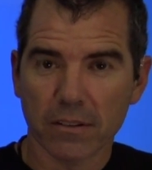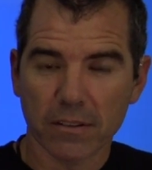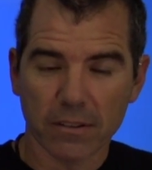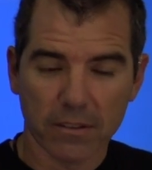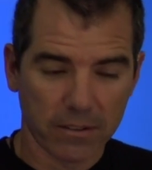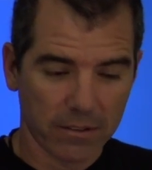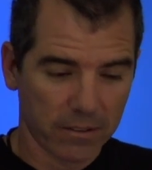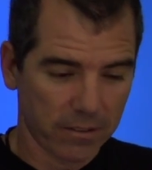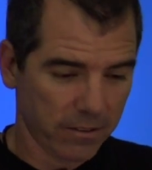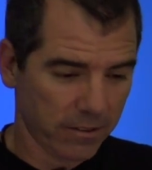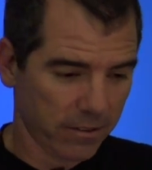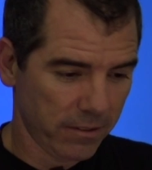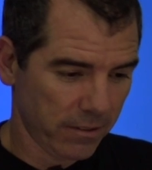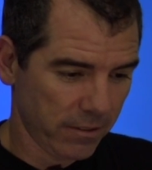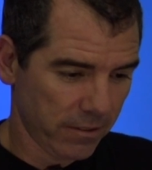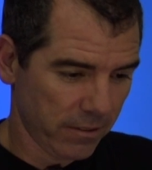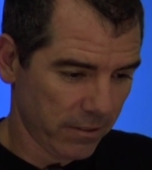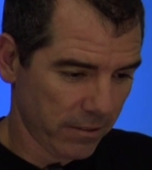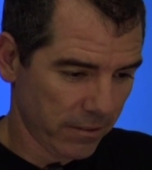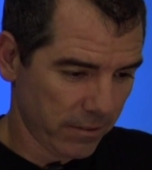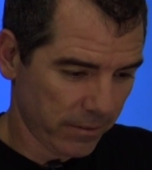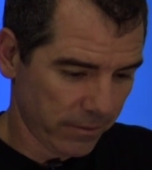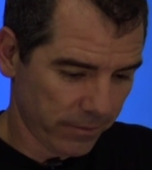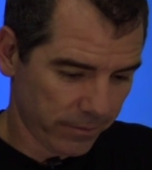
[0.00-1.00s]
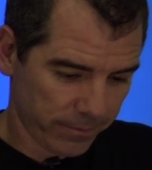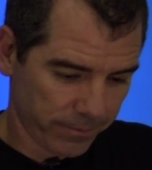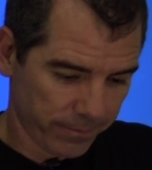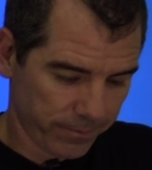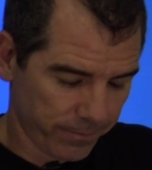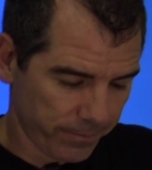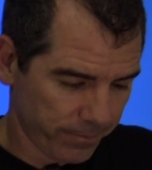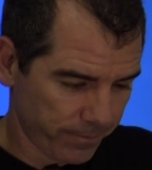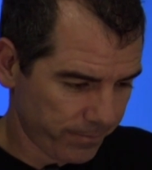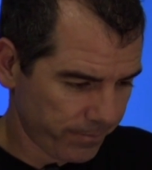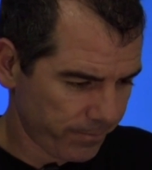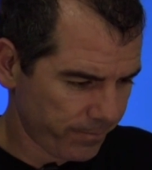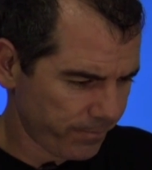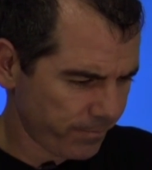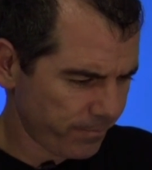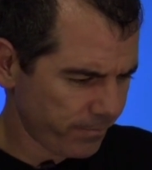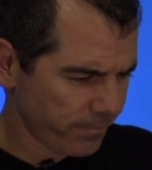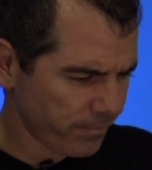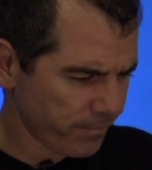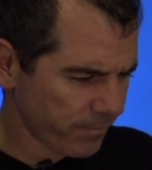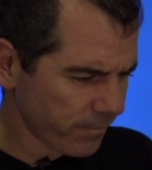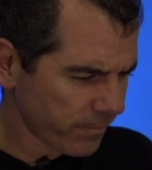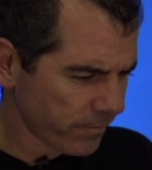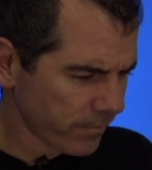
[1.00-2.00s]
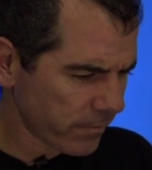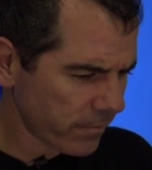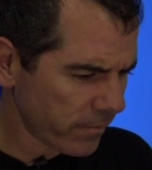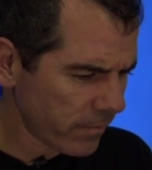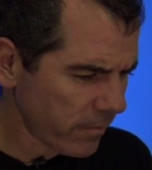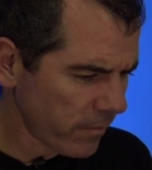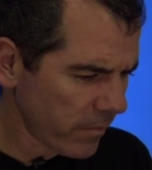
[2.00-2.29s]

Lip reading: Nothing is said.